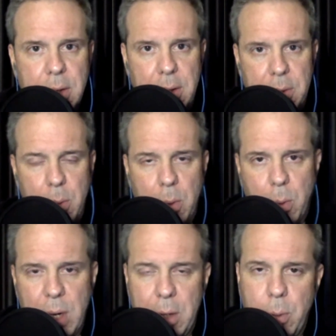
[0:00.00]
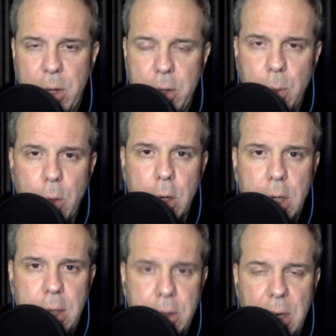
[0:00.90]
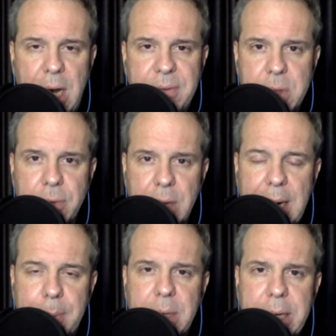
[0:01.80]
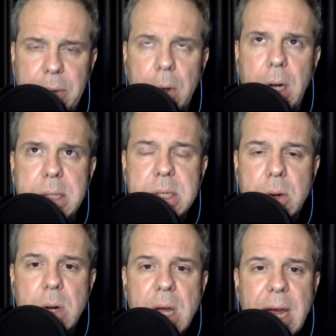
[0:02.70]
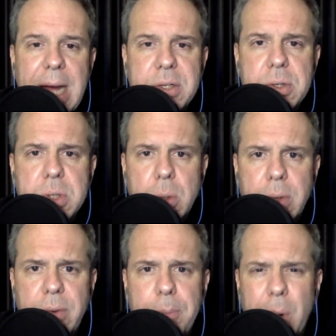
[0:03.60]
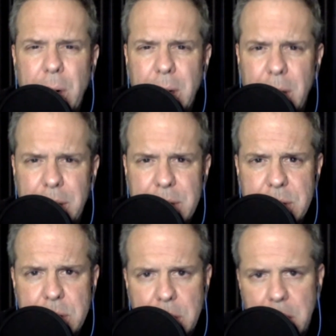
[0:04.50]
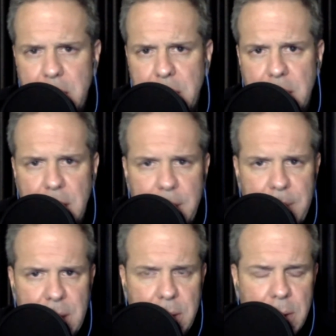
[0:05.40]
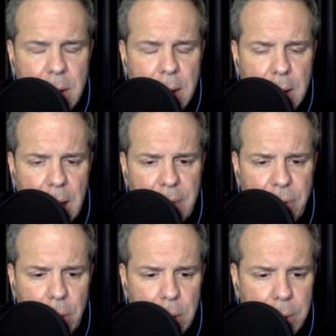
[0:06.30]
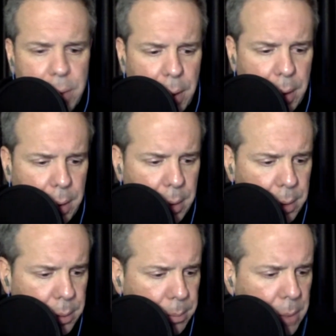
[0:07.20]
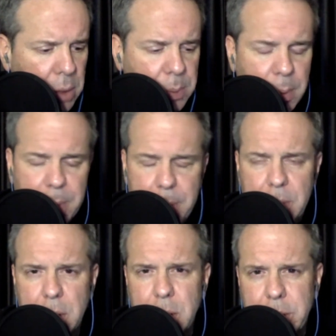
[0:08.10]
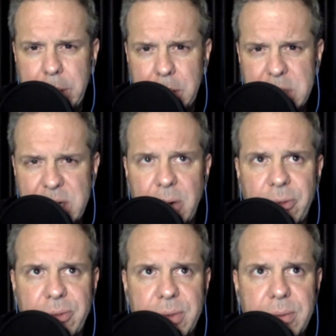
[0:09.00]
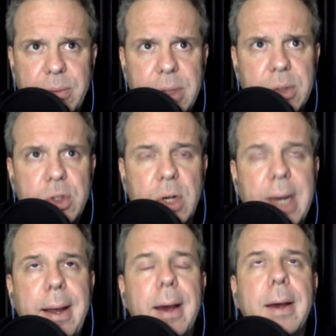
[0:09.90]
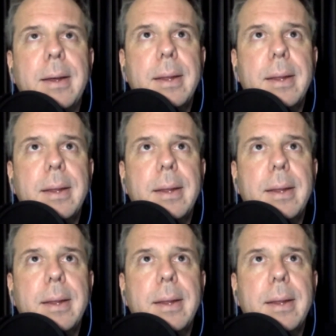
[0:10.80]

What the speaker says: the where your work and your lives overlap later on. So as you sort of embark on this journey, and I mean, I've heard multiple people, including yourself, try to